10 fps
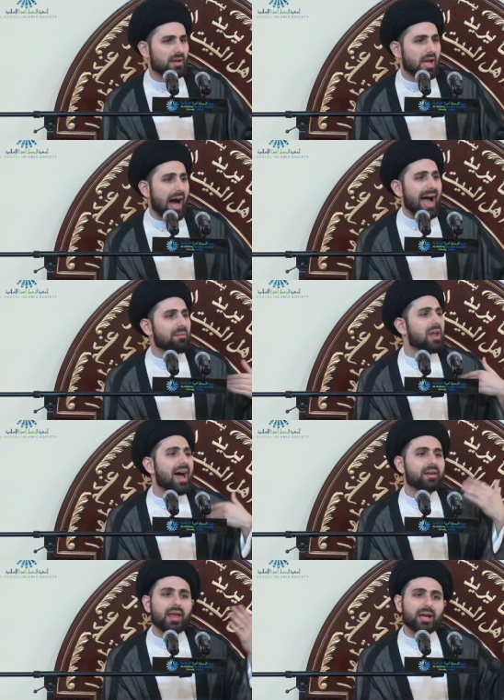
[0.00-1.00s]
I'm
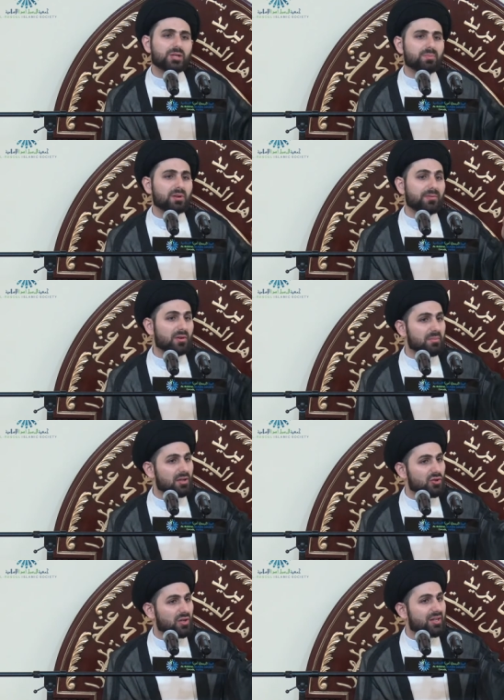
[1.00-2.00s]
not an expert for me
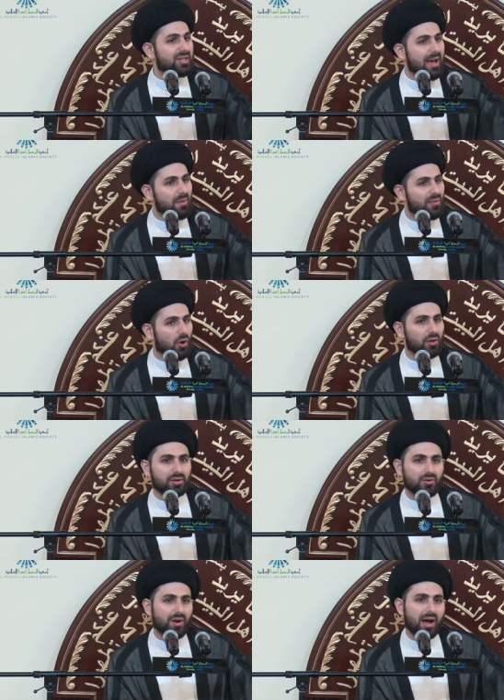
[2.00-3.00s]
to examine the Holy
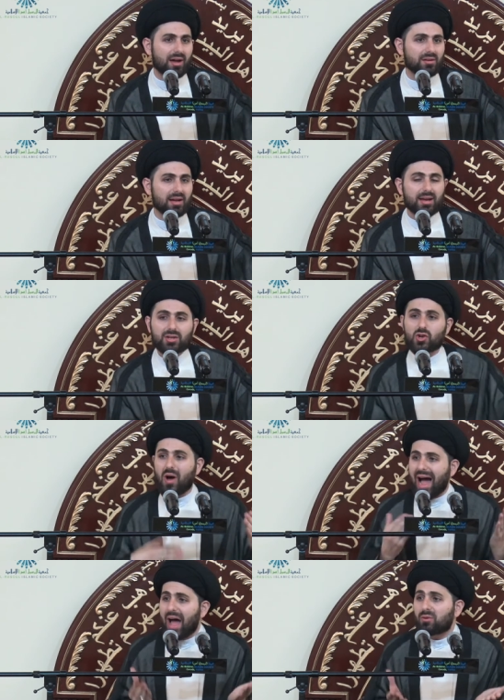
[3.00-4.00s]
Quran. So,
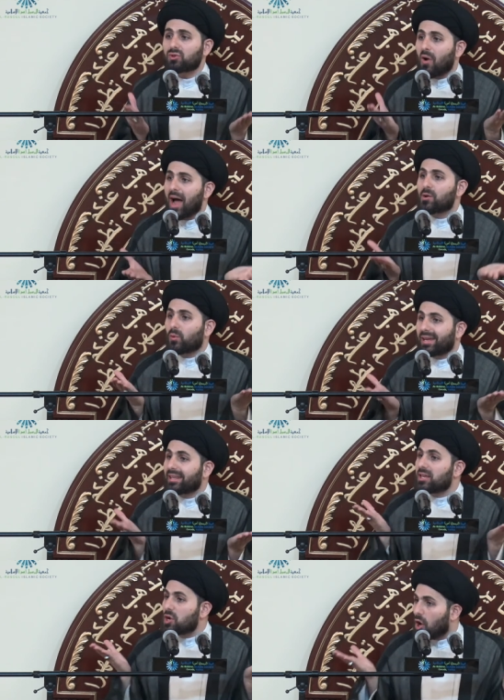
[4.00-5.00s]
how do I
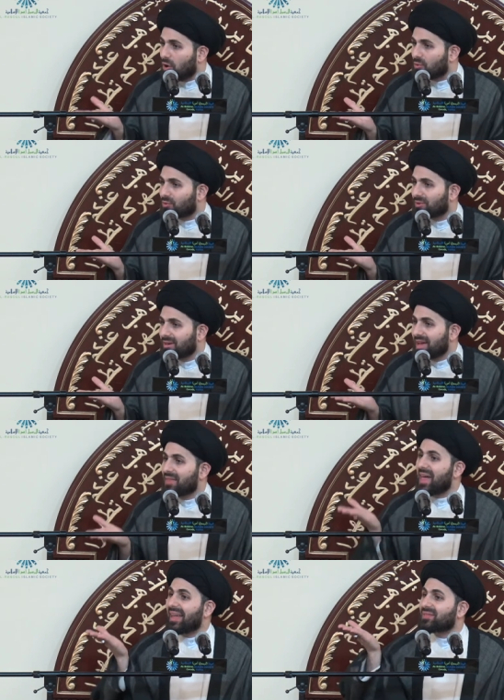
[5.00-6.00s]
really know
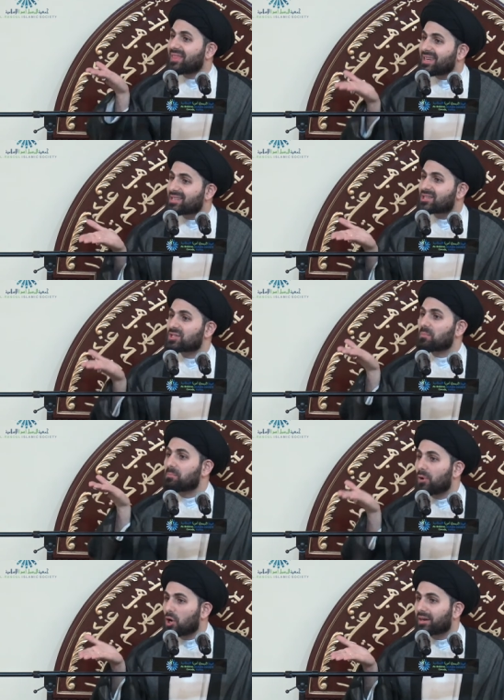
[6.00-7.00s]
that this
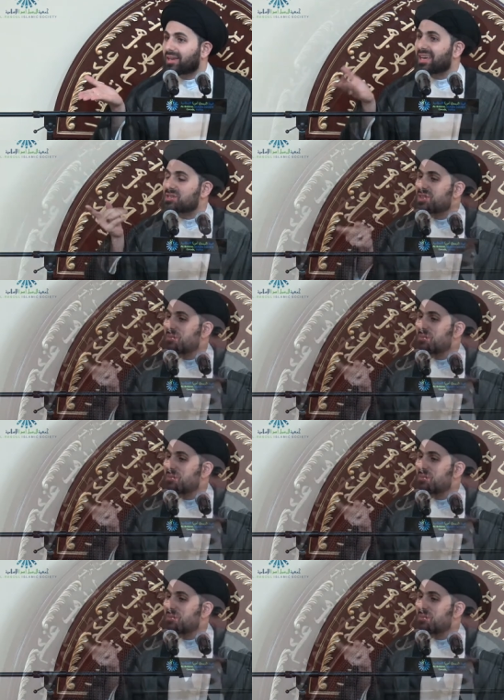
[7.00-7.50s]
book is the